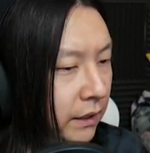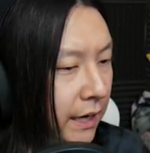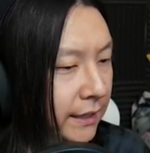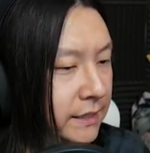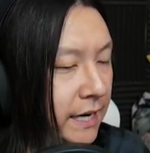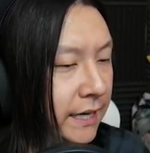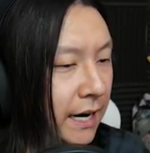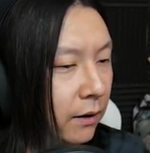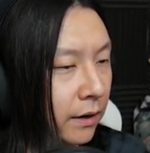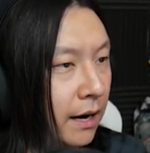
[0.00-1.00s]
like,
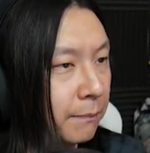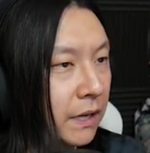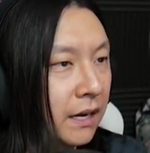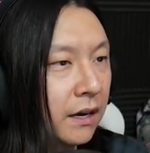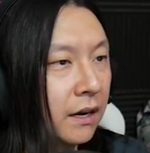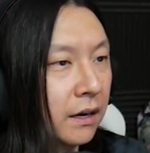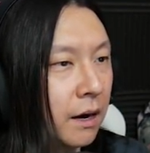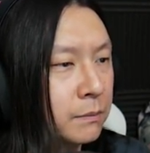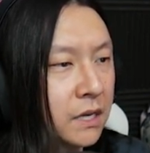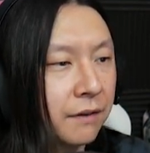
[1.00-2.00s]
takeout cup
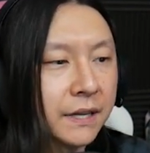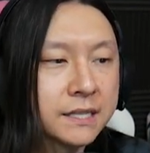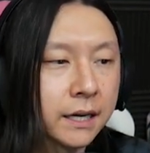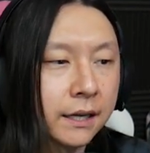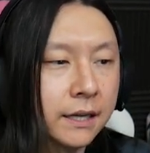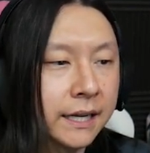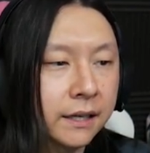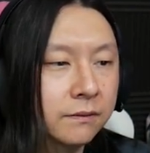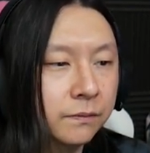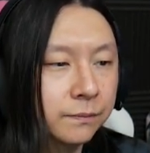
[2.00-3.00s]
comes off. That's gonna, like,